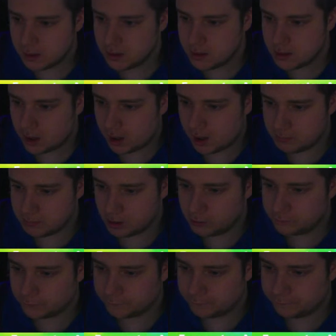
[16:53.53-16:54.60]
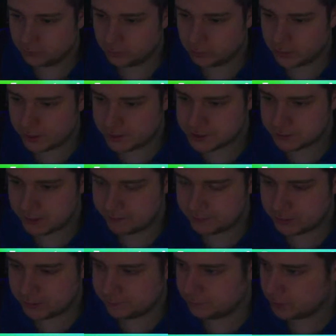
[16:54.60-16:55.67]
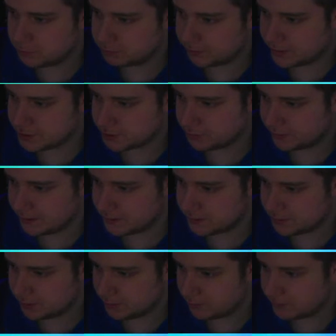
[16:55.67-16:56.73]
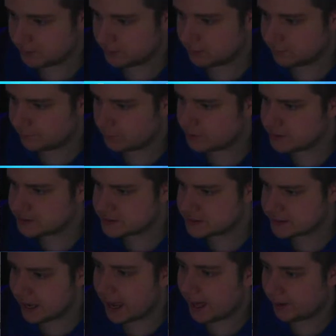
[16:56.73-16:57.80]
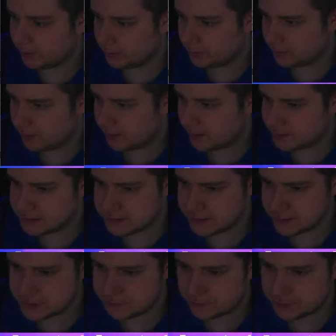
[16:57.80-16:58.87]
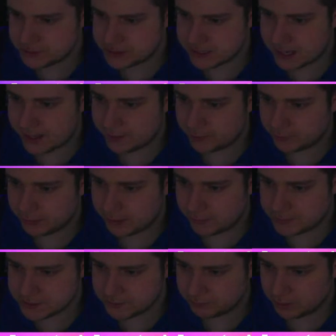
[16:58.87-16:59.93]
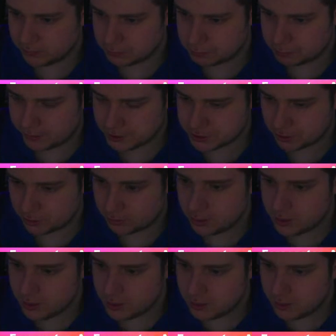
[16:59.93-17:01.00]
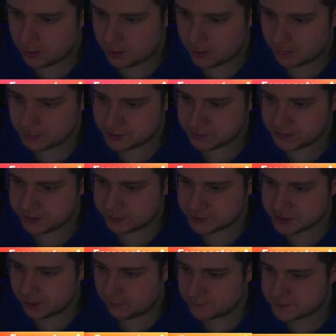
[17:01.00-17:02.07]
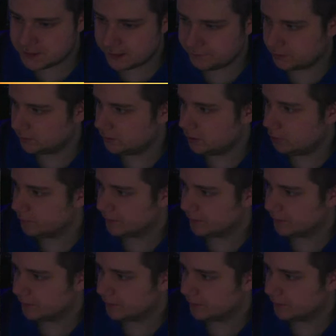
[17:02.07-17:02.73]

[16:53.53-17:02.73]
over Florida. So we have an area of low pressure that, you know, very scattered. It's very scattered areas of lower pressure. So we get ourselves kind of a low that